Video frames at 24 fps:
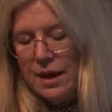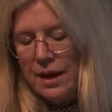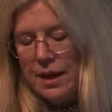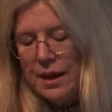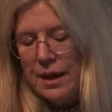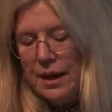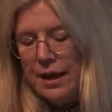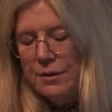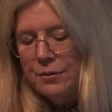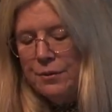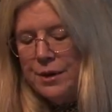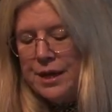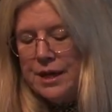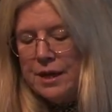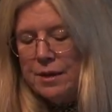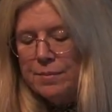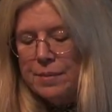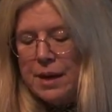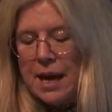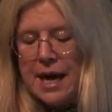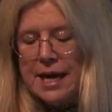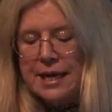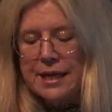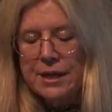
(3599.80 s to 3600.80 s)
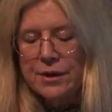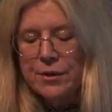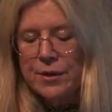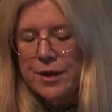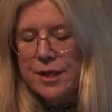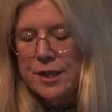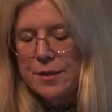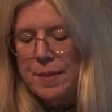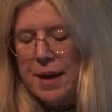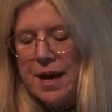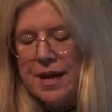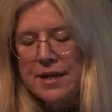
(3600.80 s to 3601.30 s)
In recombining or
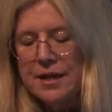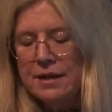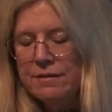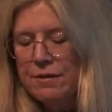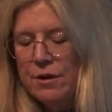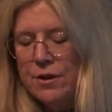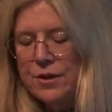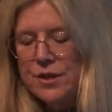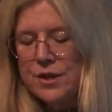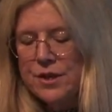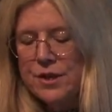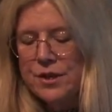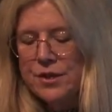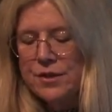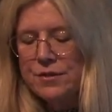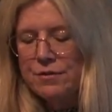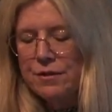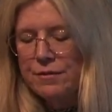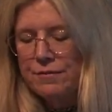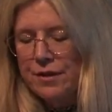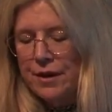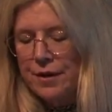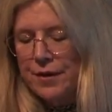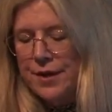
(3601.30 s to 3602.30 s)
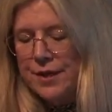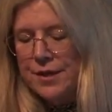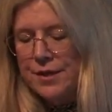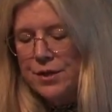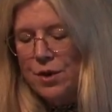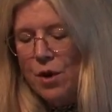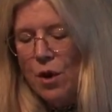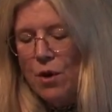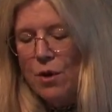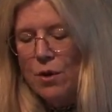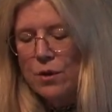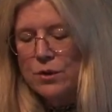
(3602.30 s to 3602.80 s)
expanding verses from various
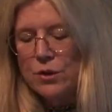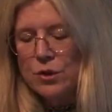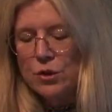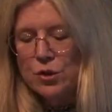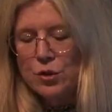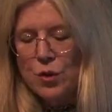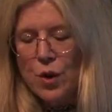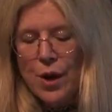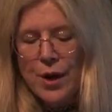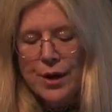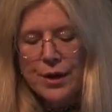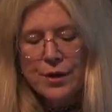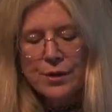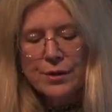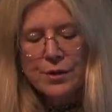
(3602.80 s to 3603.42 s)
songs or drawing on